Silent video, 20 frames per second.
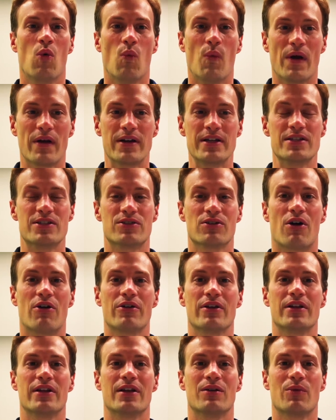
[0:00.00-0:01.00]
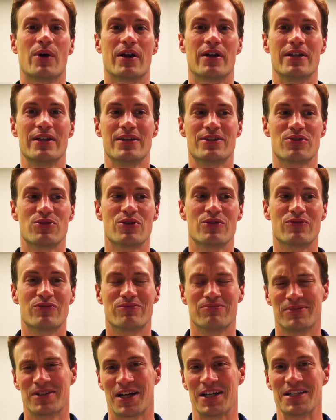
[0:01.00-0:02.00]
where he started and where he sort of
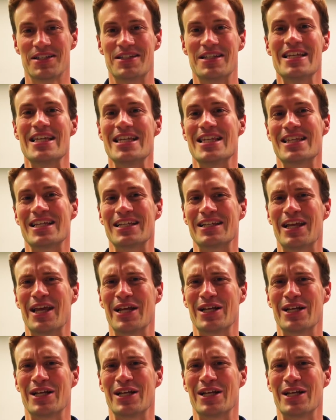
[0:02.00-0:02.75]
cut his teeth and,